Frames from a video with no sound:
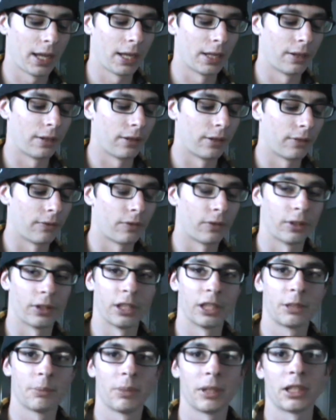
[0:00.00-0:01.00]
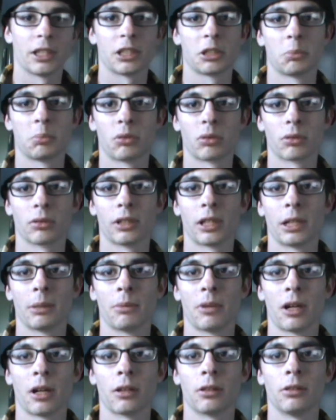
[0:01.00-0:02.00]
And for this being a Sportline
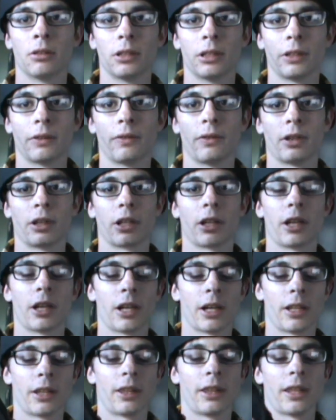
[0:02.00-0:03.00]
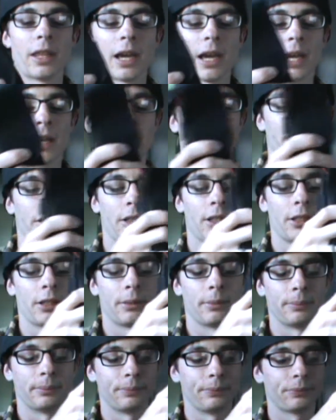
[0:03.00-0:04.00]
model and for a gun that
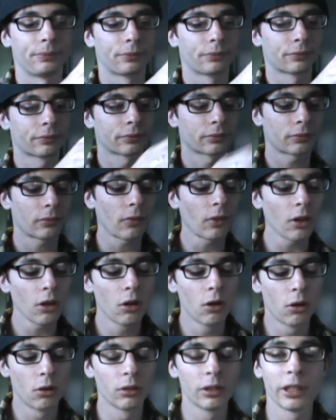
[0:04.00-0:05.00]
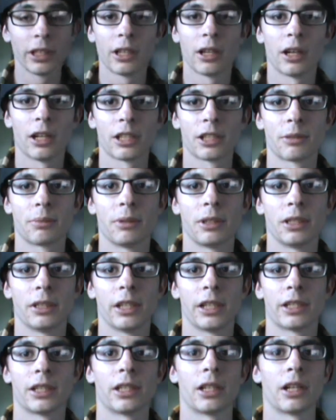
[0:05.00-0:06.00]
only cost me
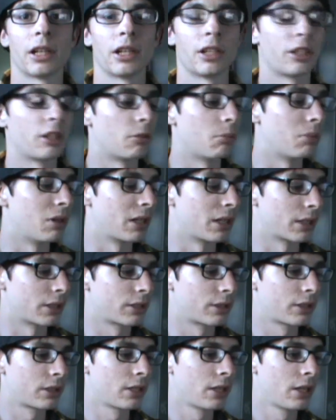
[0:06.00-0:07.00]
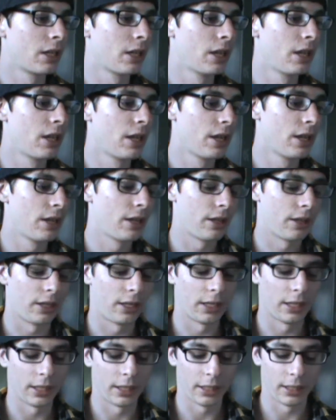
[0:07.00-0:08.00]
less than $100,
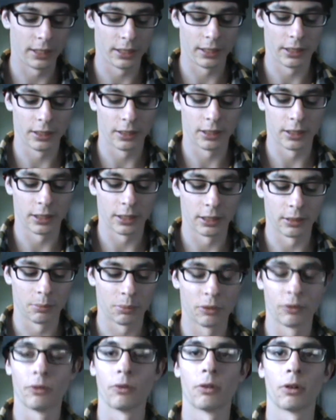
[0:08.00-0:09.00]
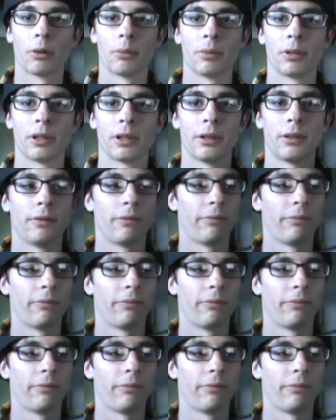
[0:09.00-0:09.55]
it performed